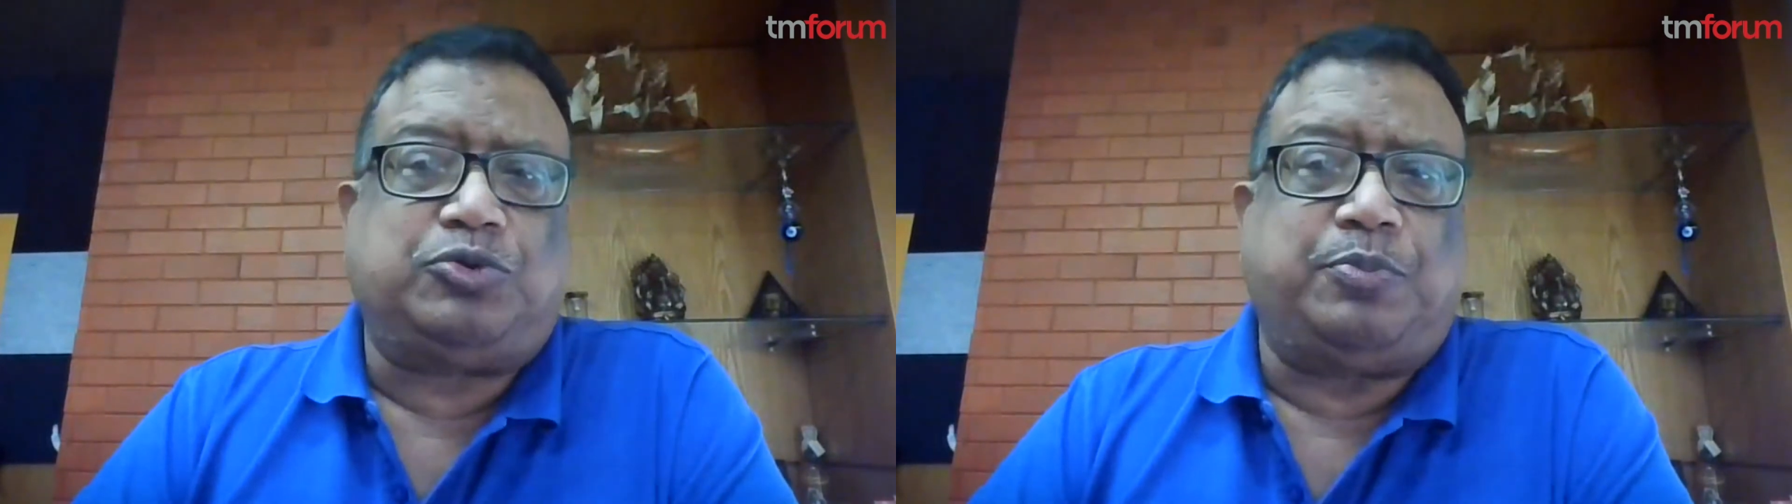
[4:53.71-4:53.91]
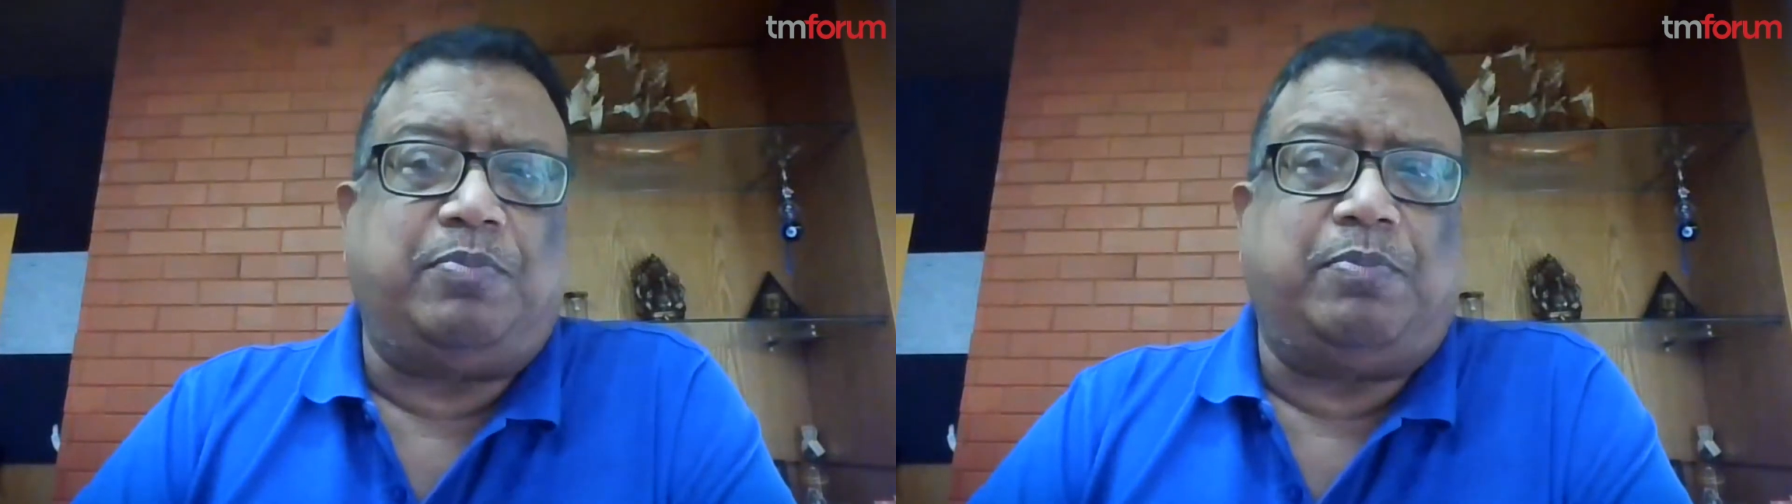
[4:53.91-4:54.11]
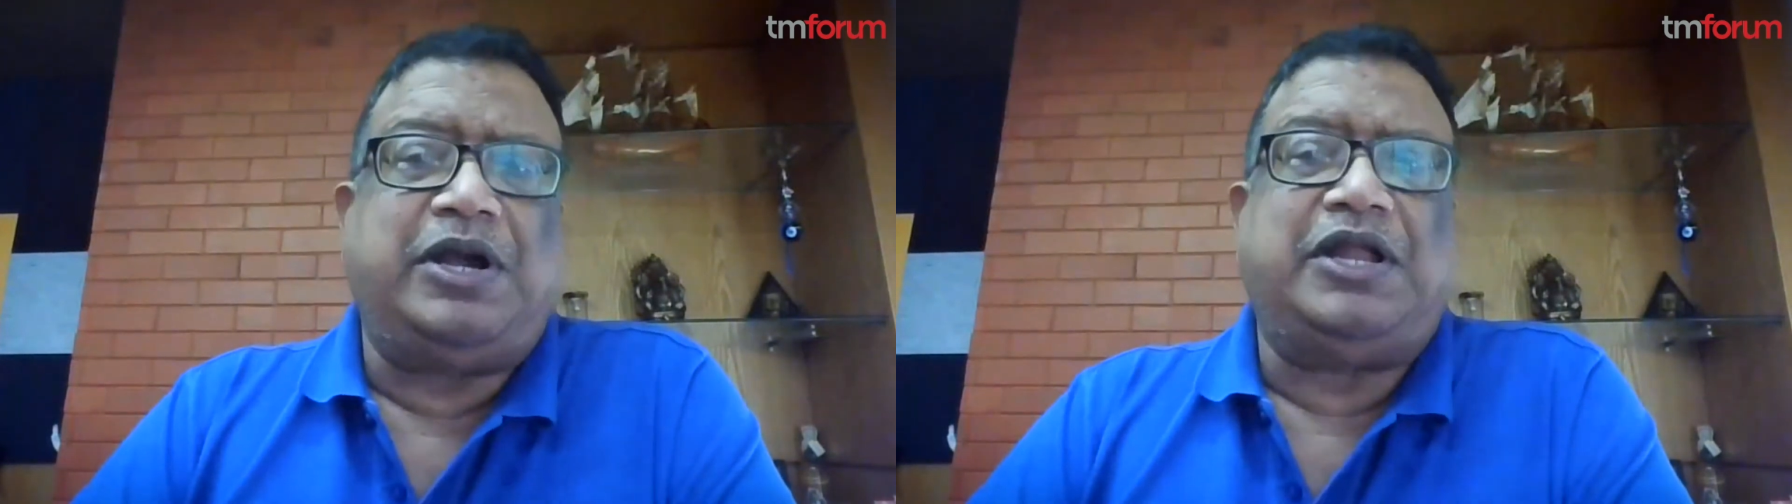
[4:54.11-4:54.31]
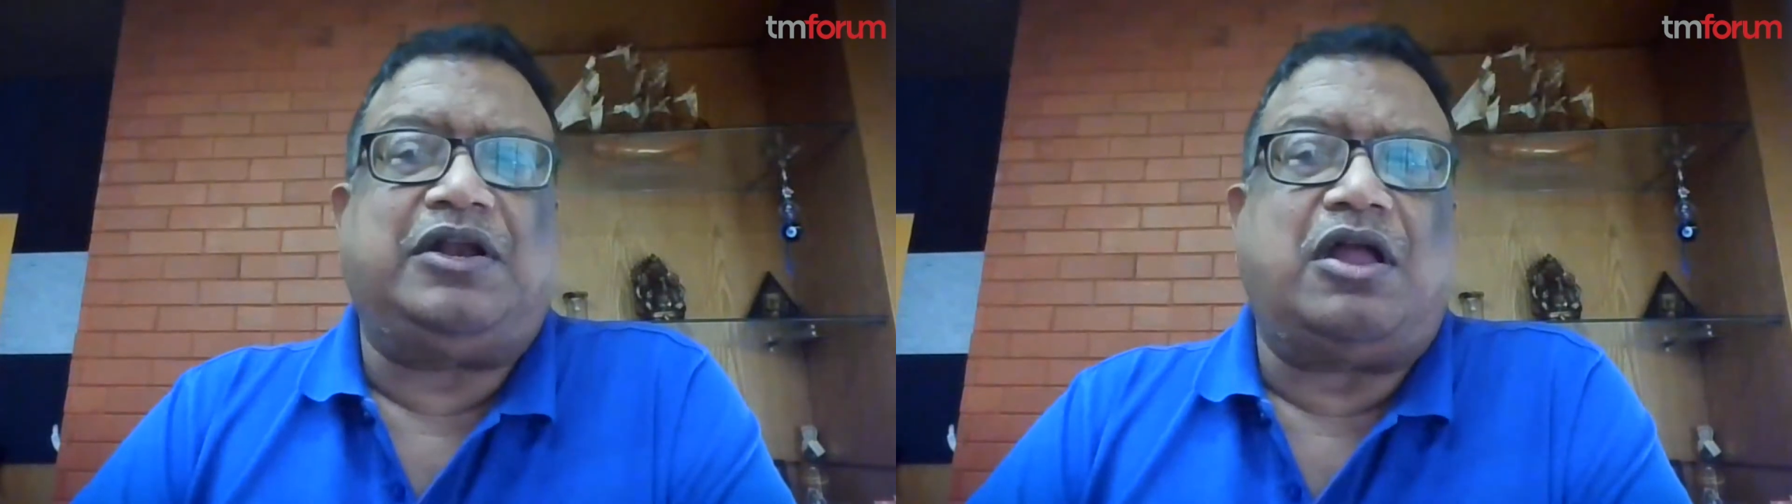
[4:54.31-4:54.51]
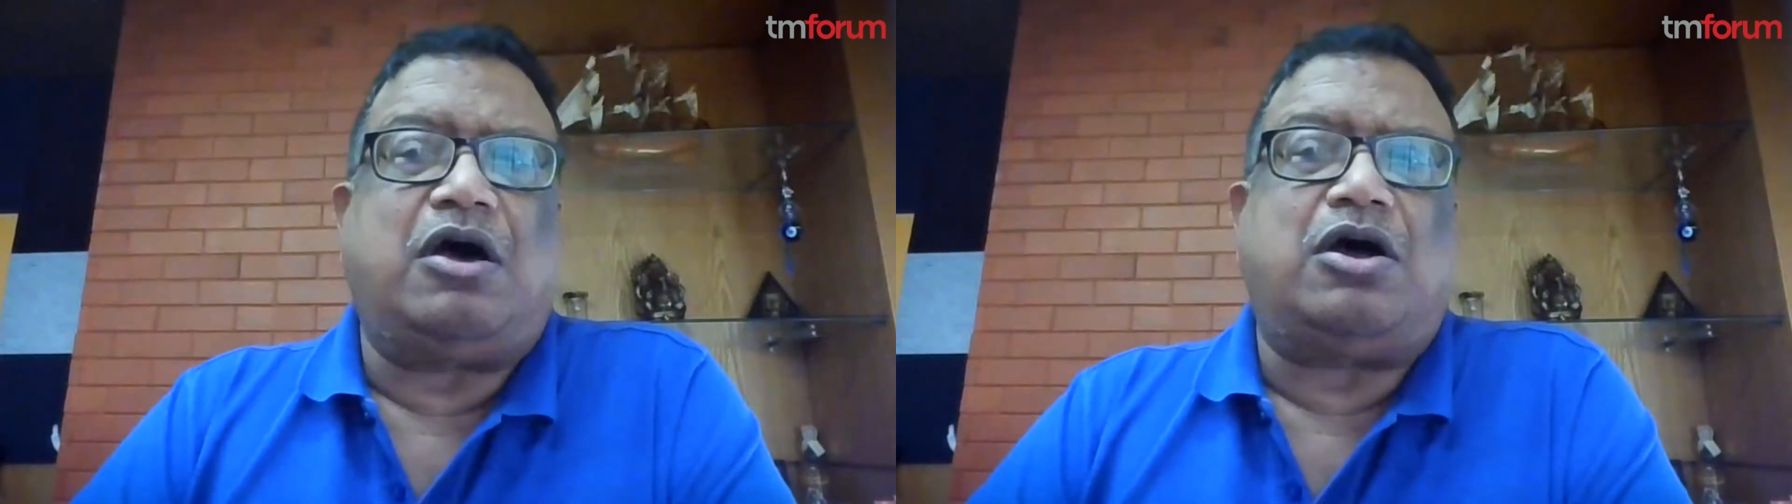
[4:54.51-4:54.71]
to building
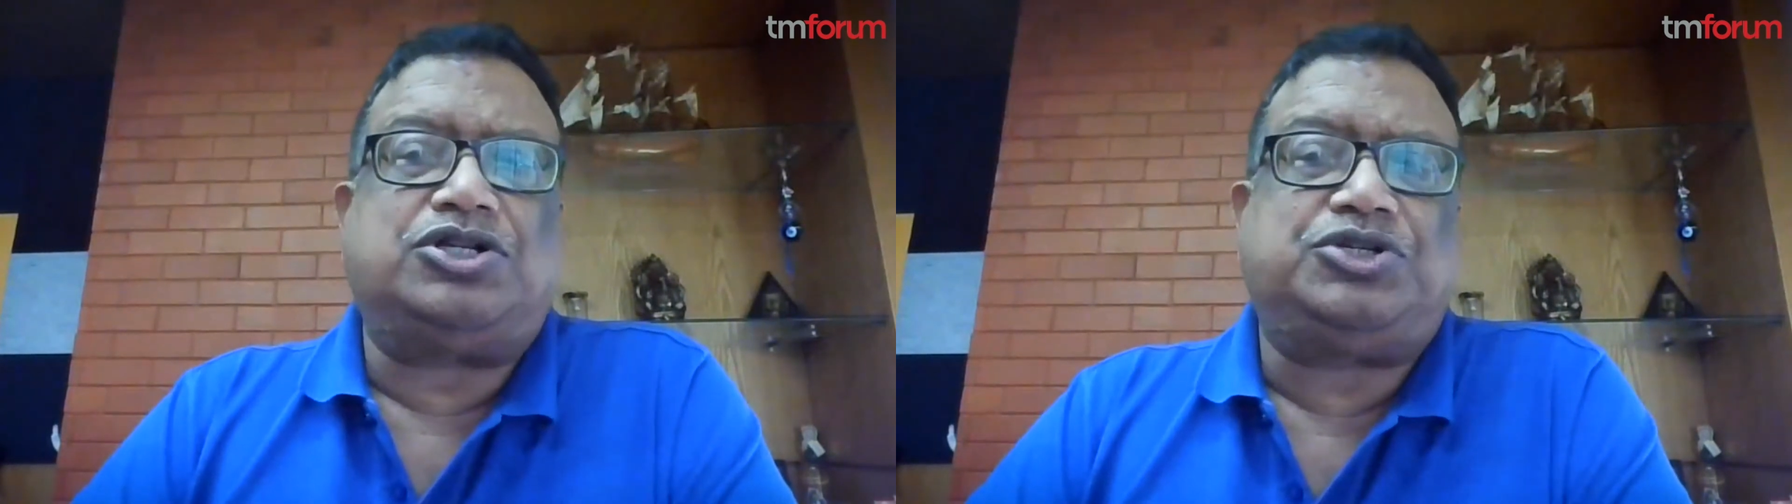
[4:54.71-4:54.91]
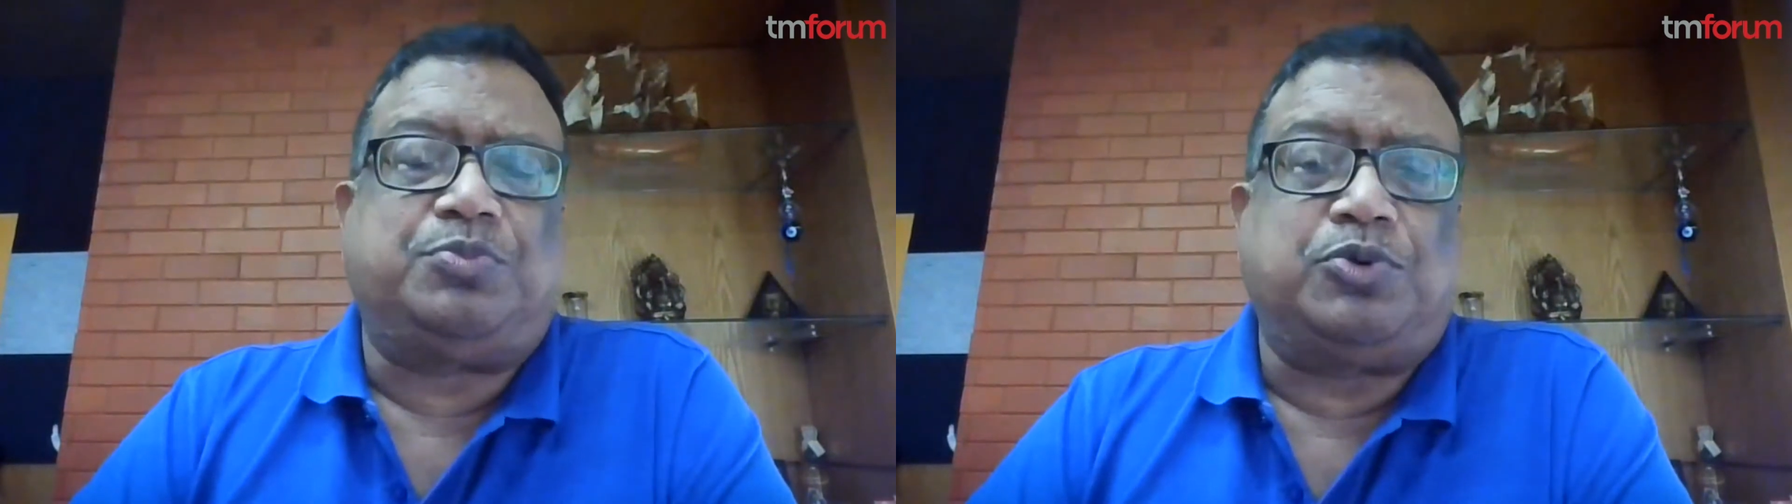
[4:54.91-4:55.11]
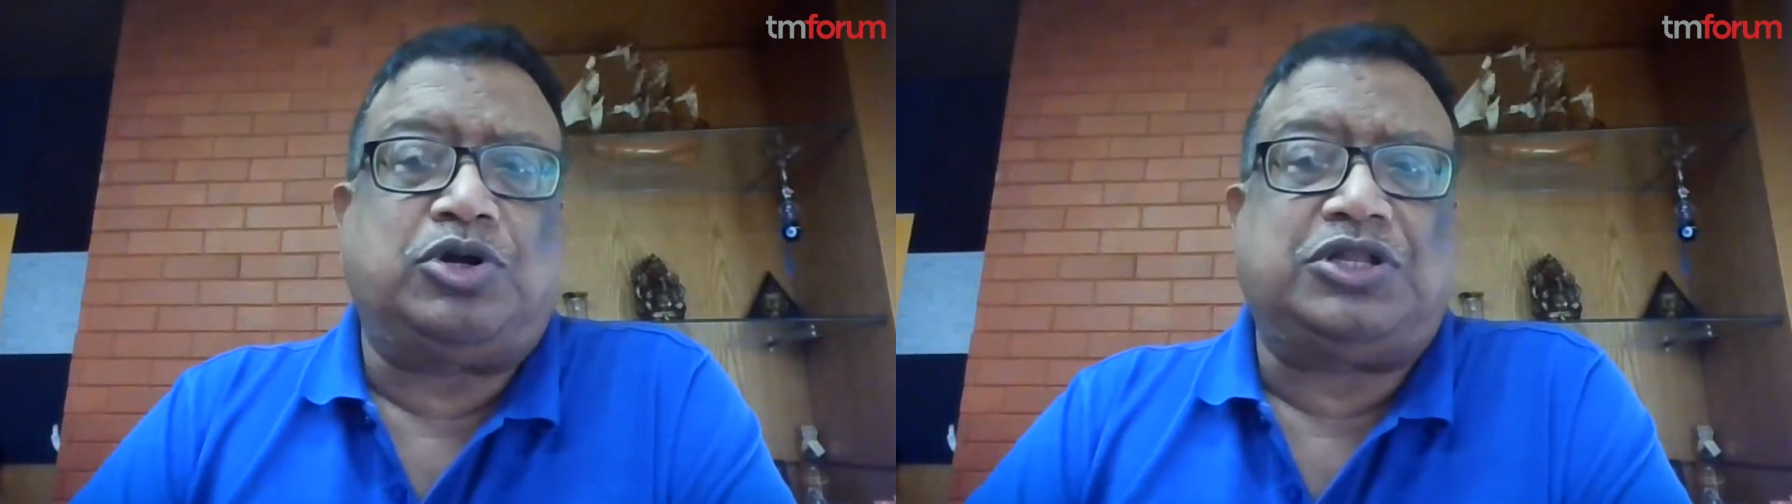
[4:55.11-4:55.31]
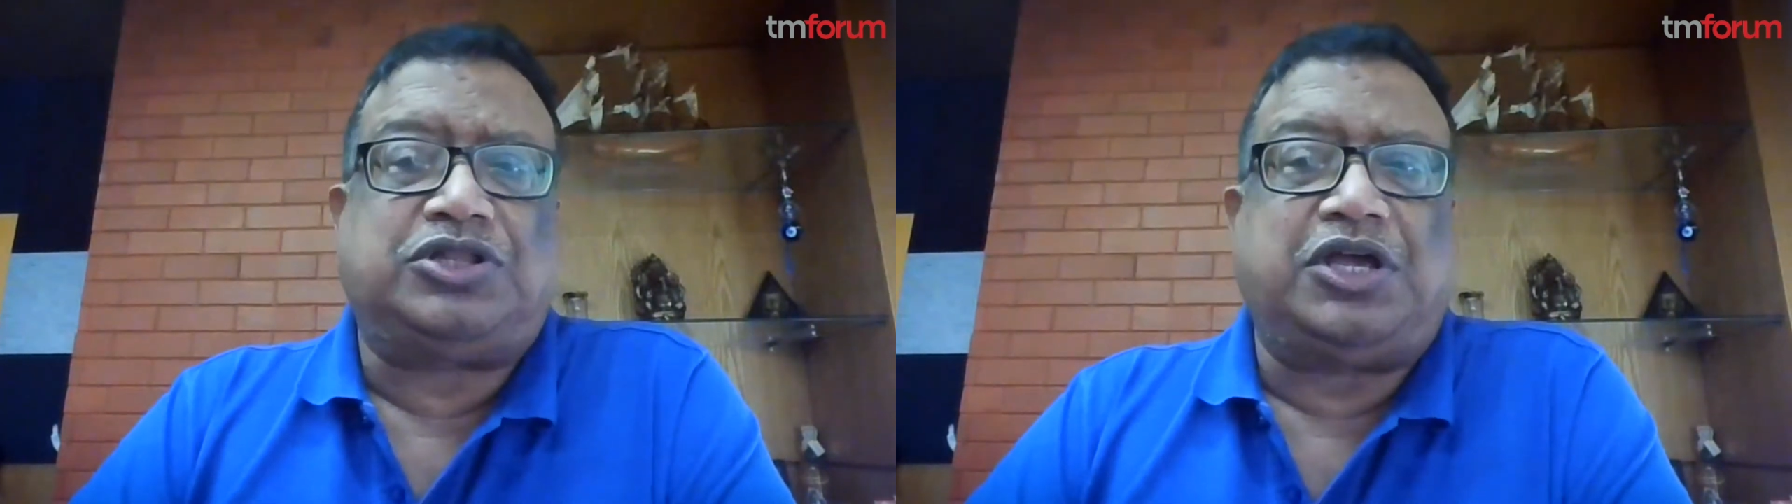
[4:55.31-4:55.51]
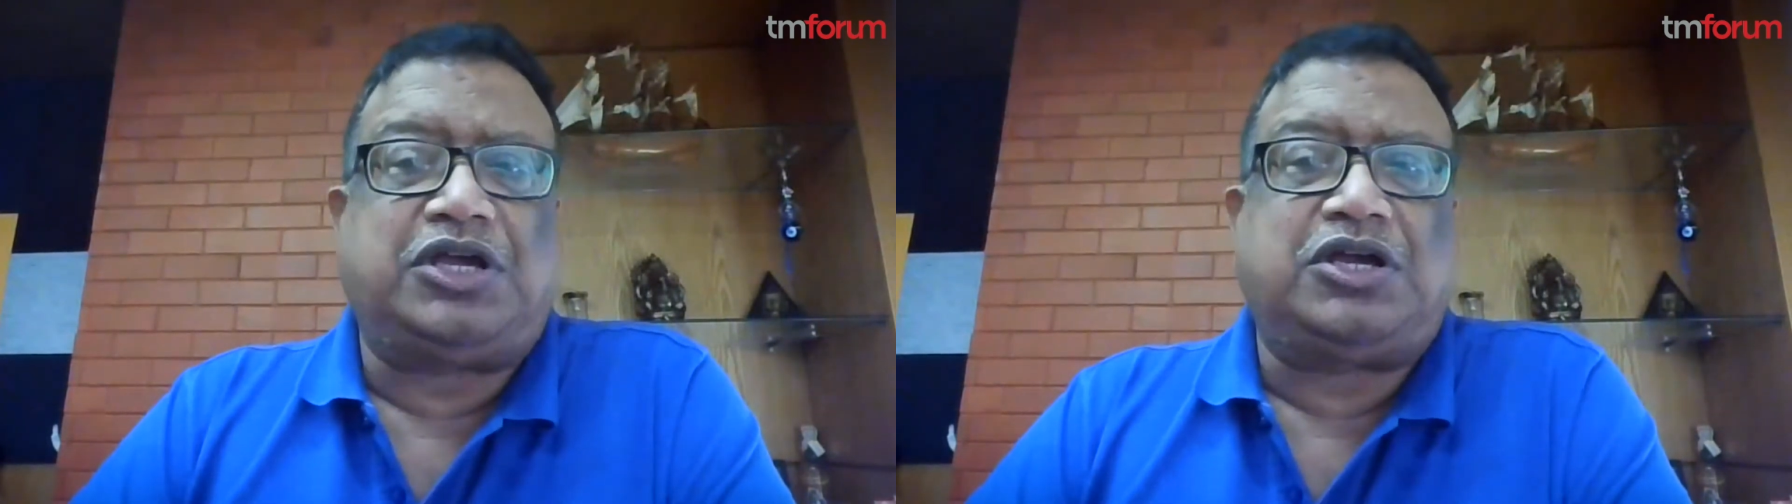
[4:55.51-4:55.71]
large
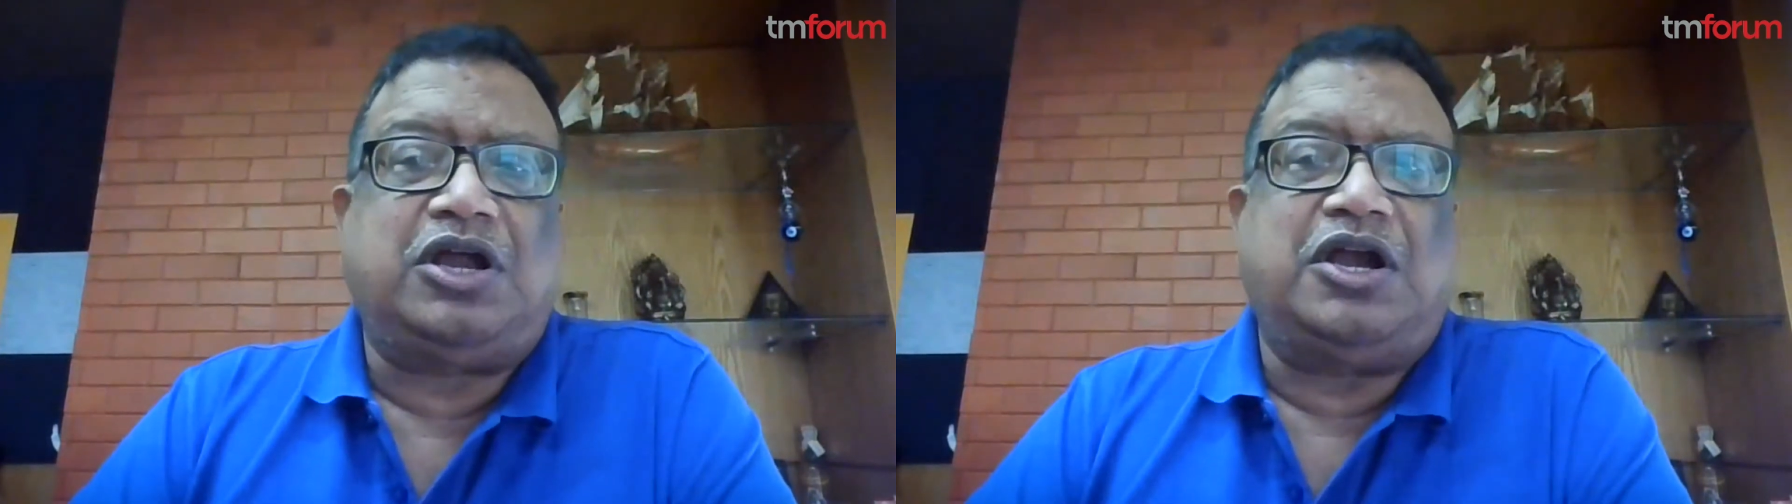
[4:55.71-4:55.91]
monolithic